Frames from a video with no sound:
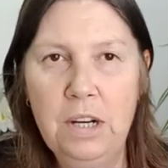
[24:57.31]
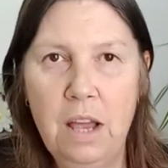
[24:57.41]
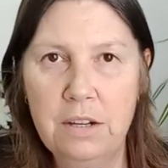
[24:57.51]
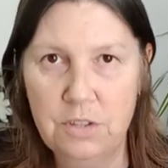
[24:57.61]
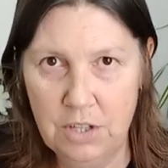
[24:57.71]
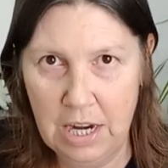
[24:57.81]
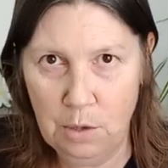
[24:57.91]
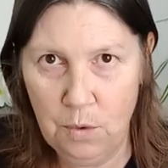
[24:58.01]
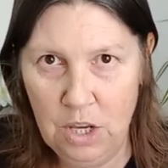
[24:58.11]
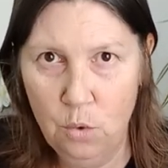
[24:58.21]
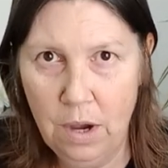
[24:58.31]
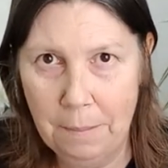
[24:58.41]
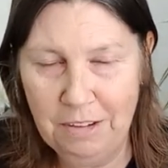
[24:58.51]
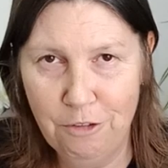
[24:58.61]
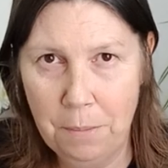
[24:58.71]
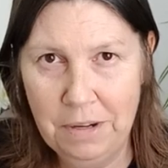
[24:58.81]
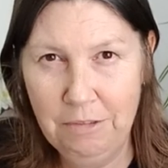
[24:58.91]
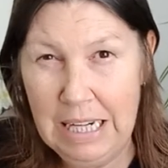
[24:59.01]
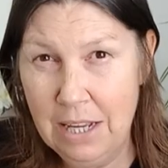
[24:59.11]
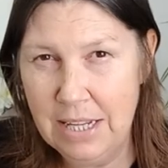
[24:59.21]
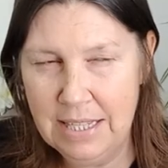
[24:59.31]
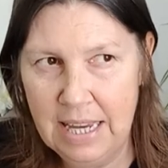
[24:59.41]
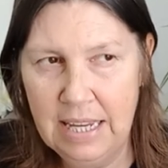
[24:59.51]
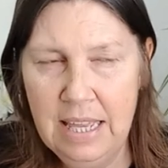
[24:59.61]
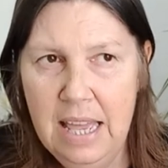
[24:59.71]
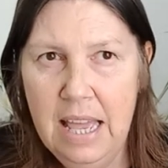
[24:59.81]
understanding where you're coming from, and realizing